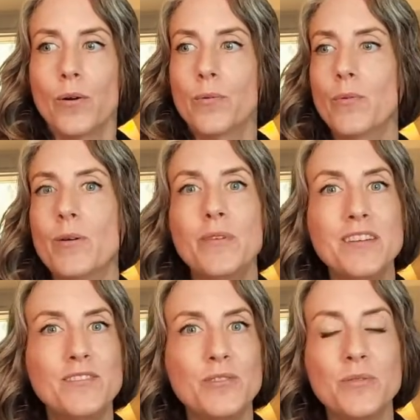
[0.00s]
what
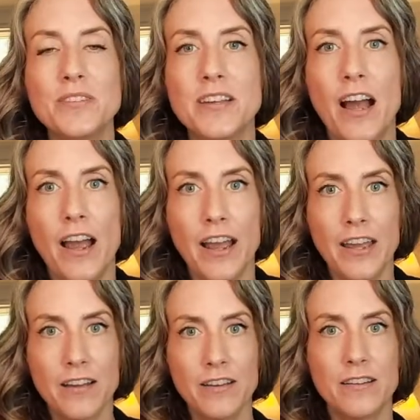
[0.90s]
we do is
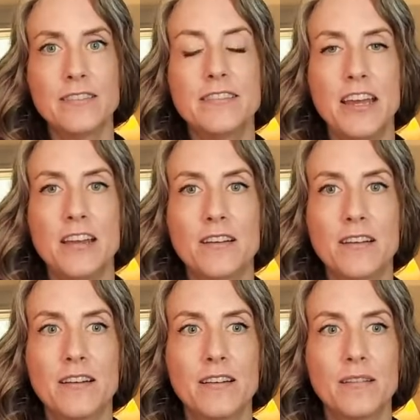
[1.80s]
I take
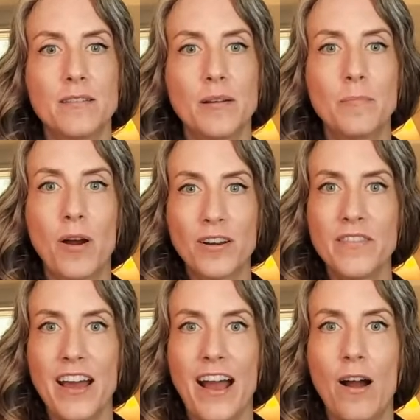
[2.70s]
a part of
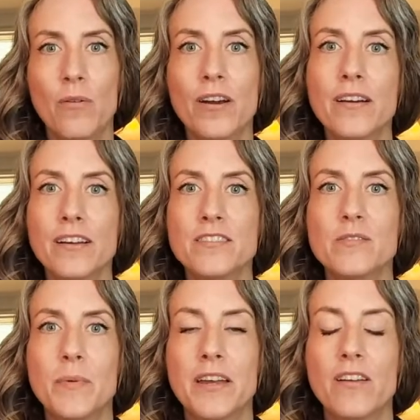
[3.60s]
that hour is
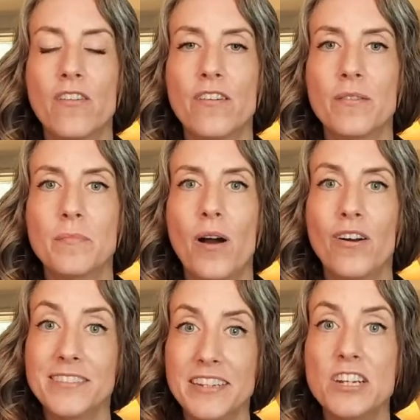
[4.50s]
spent
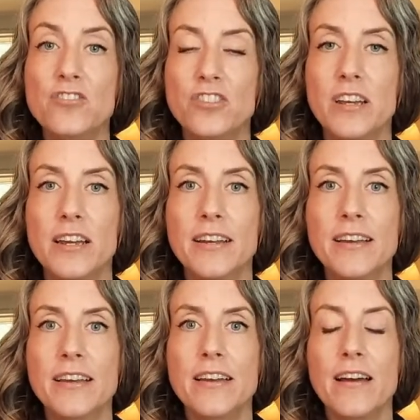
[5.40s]
on teaching
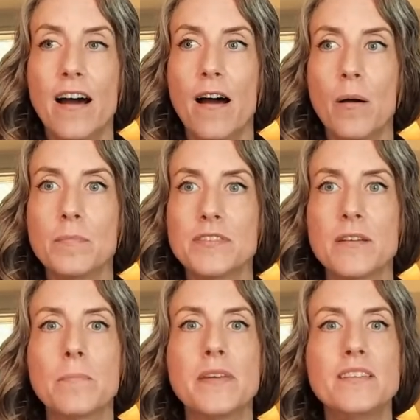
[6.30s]

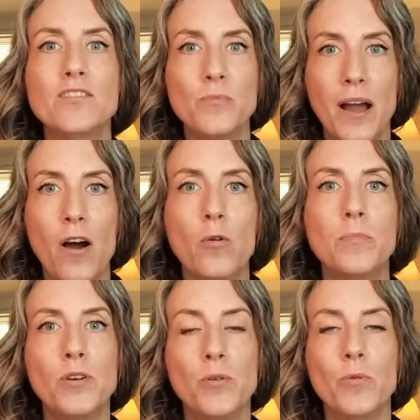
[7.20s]
something to
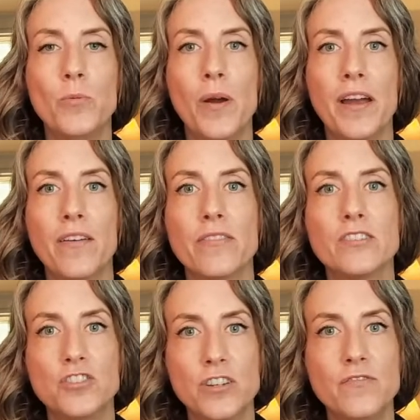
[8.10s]
help you with
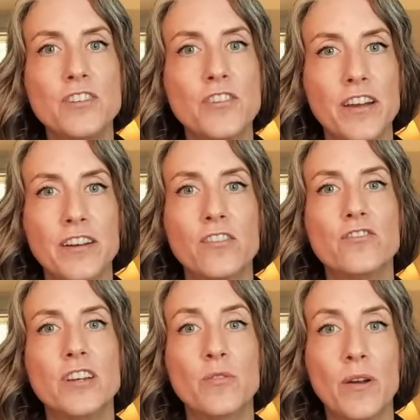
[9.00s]
shifting your
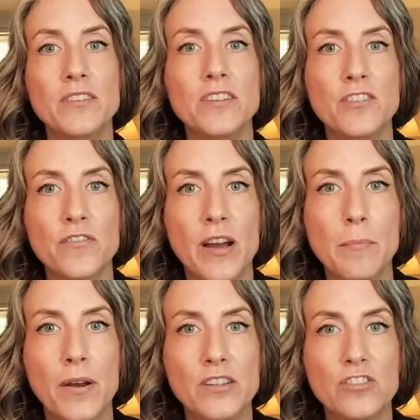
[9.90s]
energy and raising your
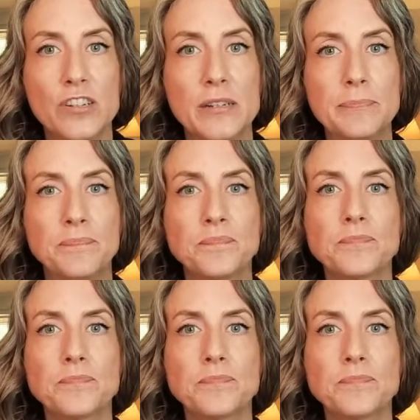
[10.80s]
vibration.